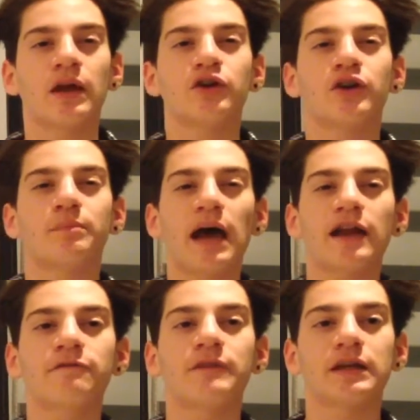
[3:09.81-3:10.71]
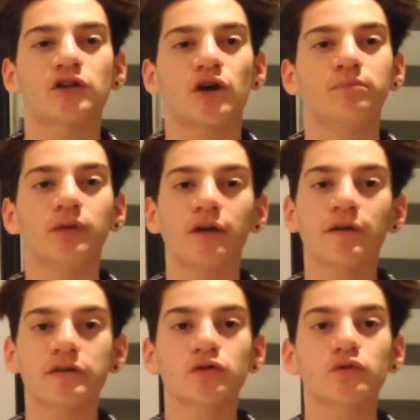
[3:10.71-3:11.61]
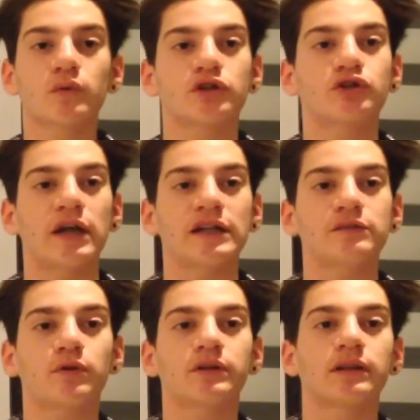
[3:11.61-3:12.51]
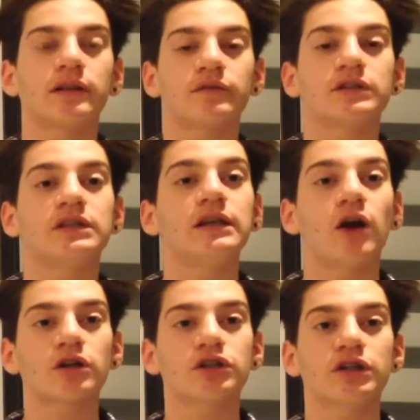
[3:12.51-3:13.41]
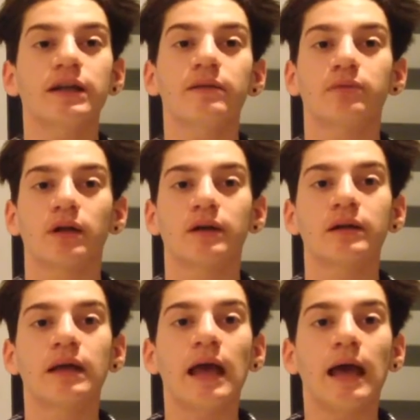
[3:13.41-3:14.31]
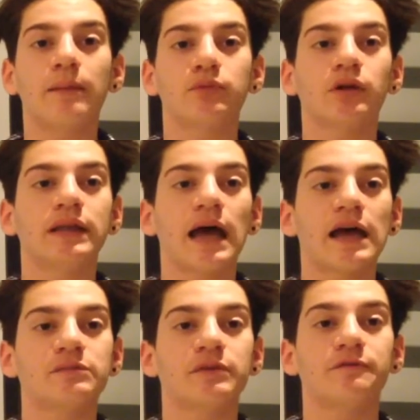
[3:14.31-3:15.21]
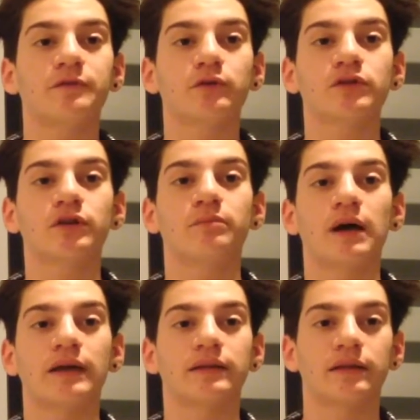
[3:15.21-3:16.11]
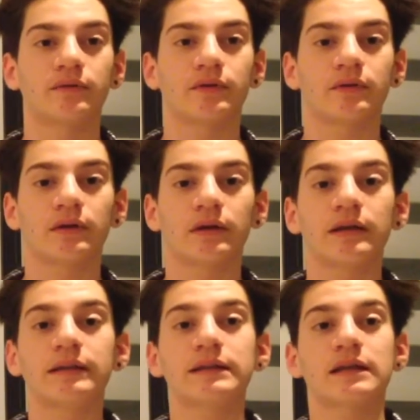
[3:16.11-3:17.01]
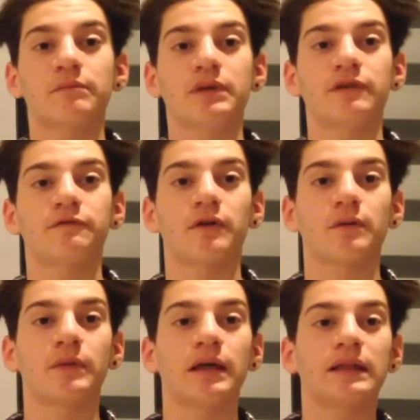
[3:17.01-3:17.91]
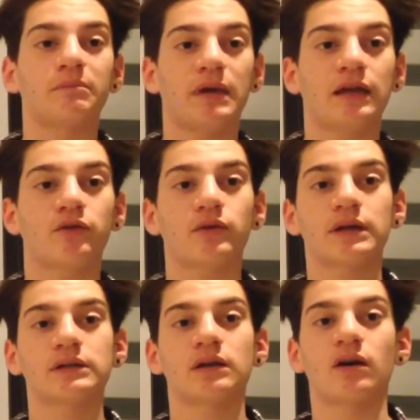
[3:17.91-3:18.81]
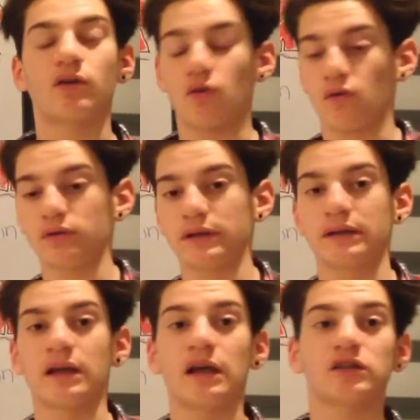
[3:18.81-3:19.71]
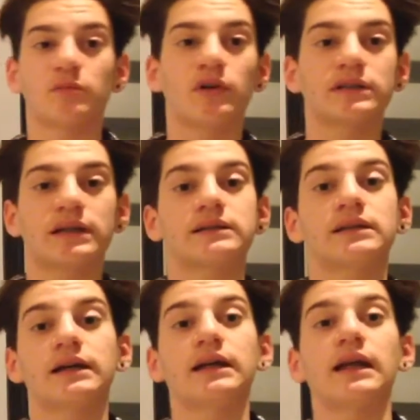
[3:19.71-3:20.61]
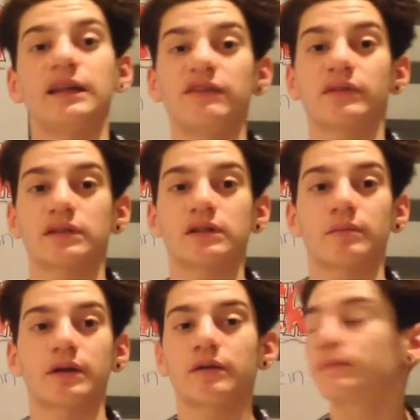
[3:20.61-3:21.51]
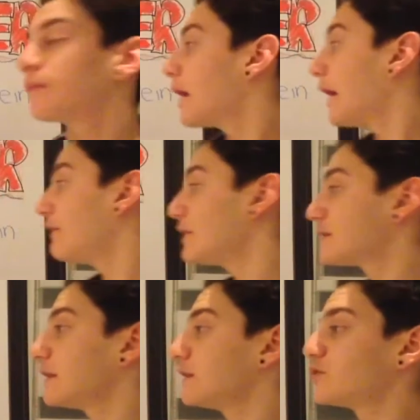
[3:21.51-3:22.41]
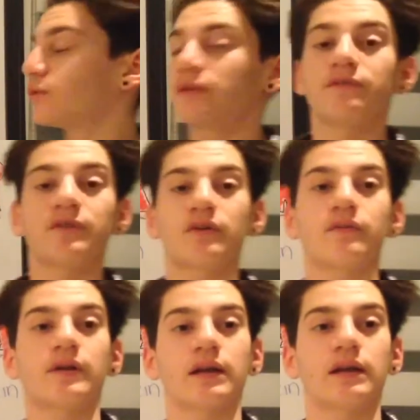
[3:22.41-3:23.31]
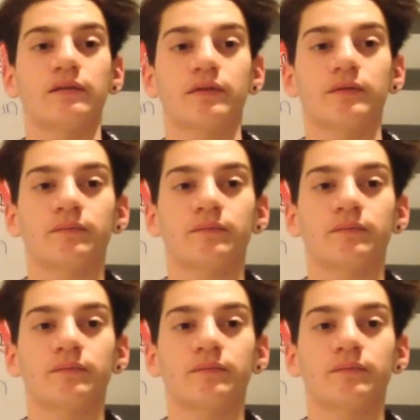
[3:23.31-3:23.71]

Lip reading: Your hepatic veins are blood vessels which transport the liver's deoxygenated blood and blood that has been filtered by the liver. This can be from the pancreas, colon, small intestine, and even the stomach. And this leads to the inferior vena cava.